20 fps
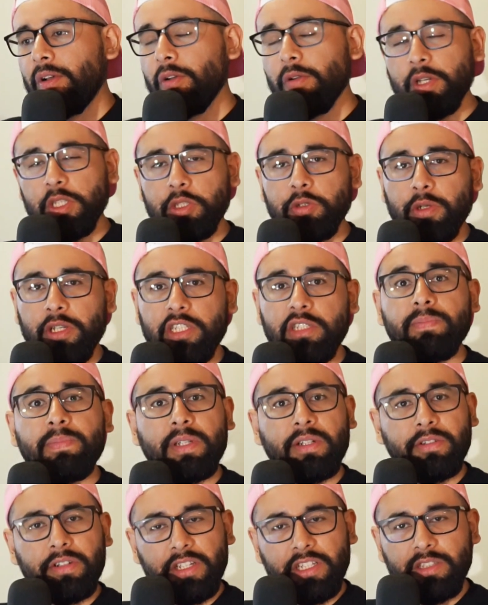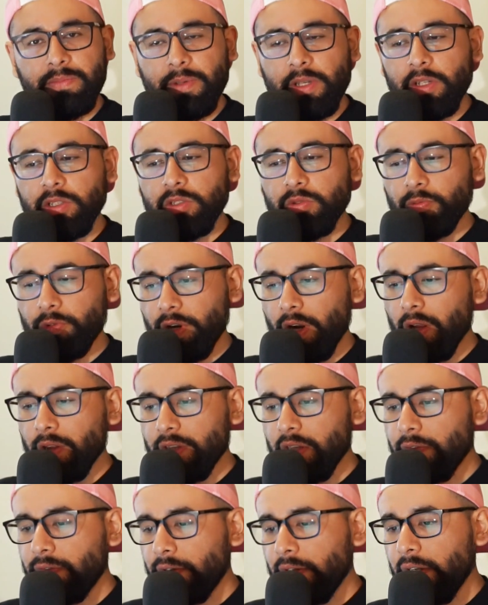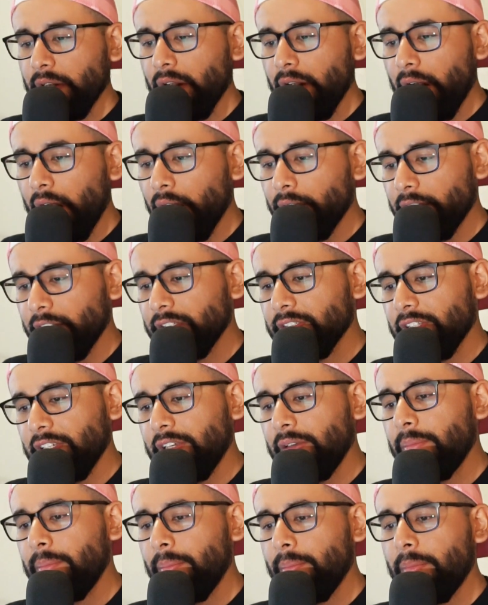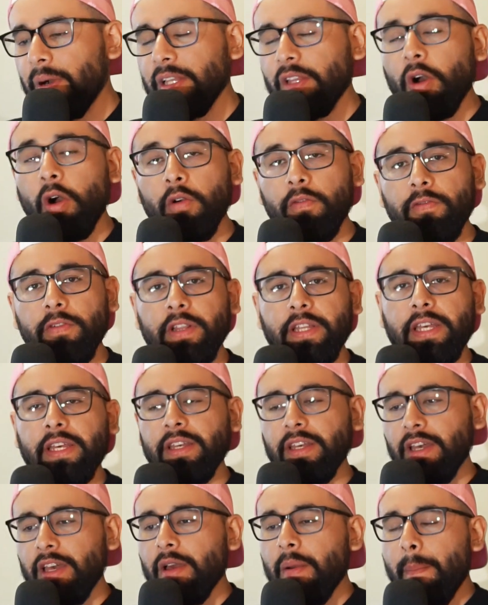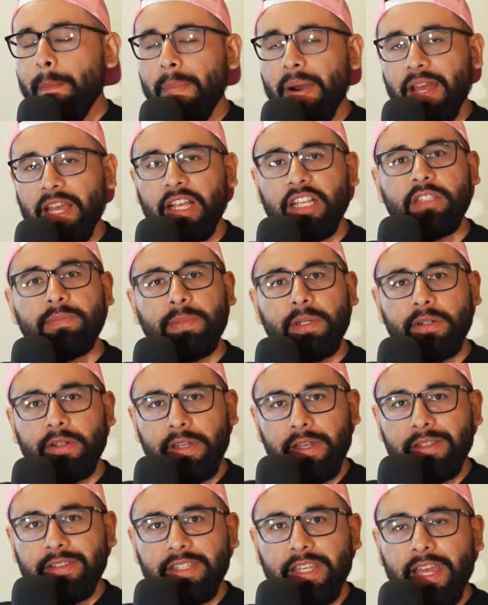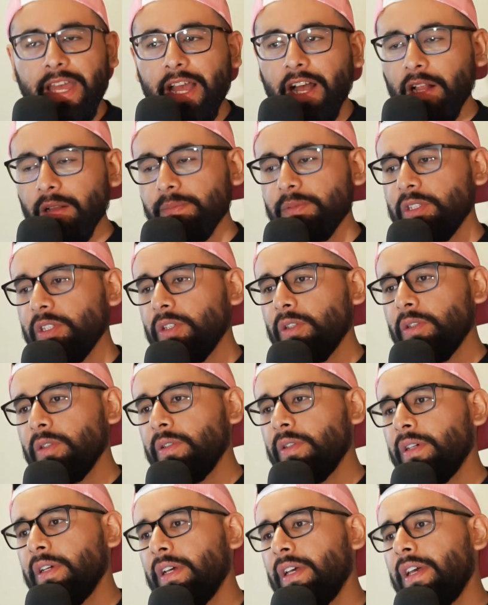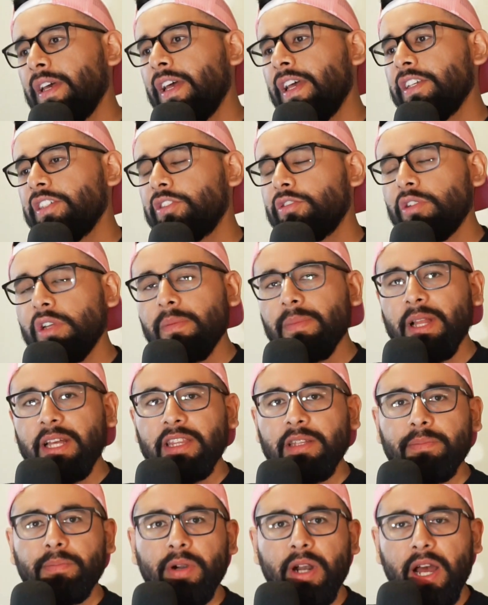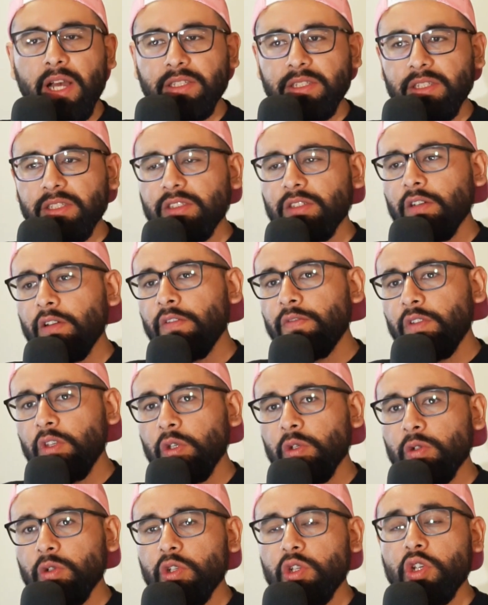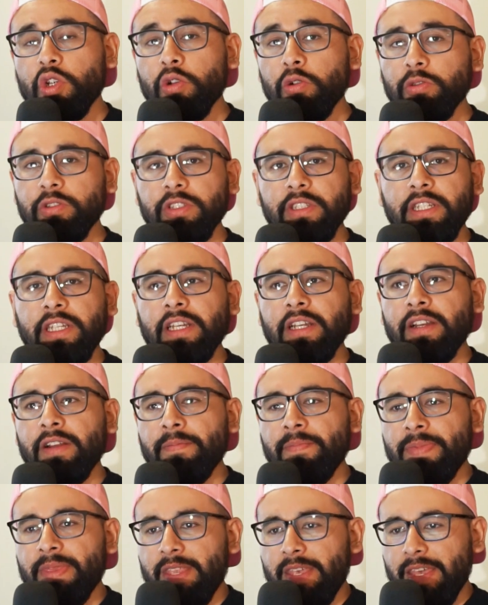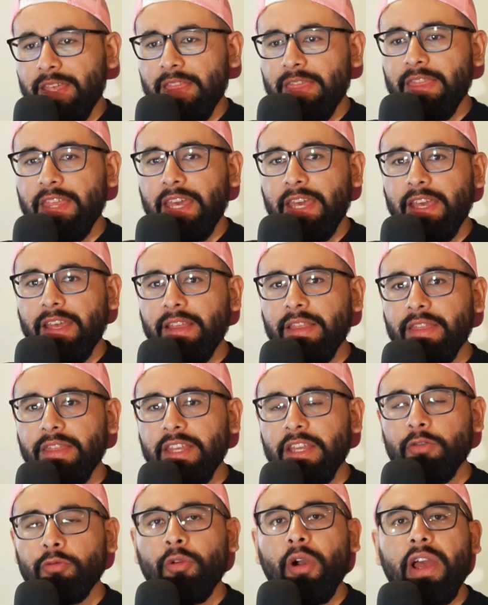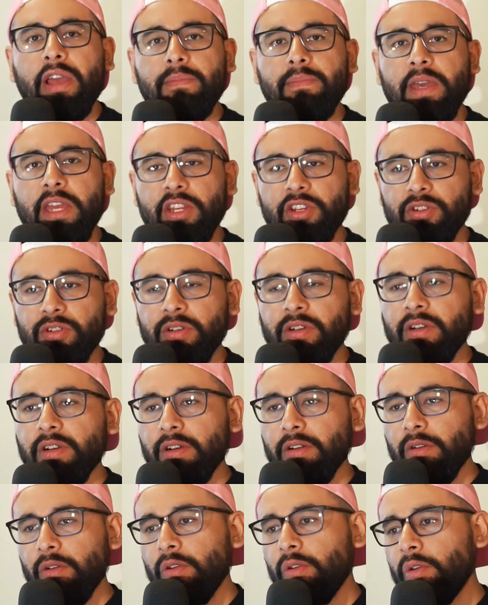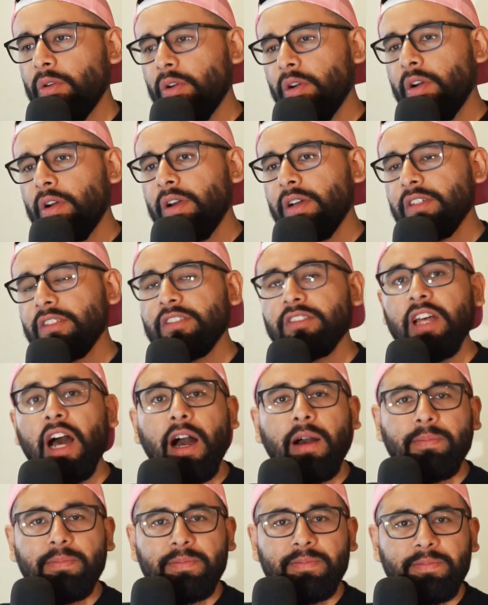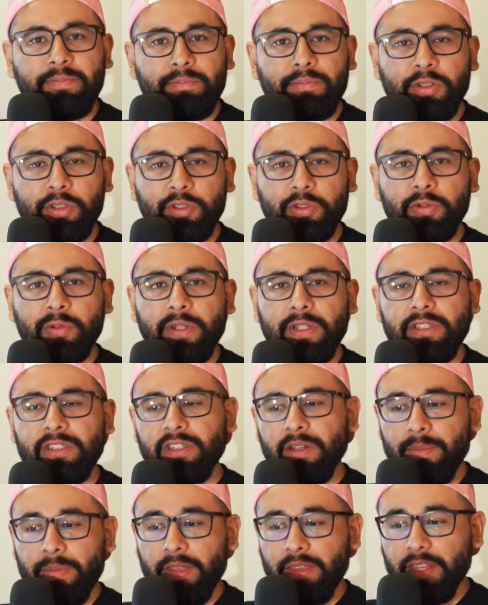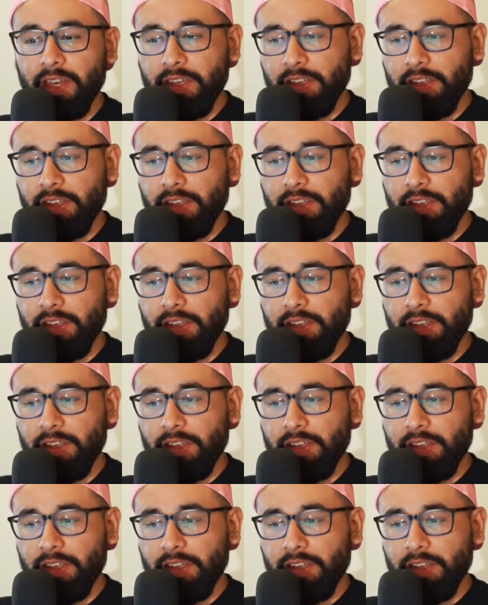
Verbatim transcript: going to experience because we're all different, obviously. But hopefully, my experience helps you streamline the process of you choosing the the right major or stop pursuing something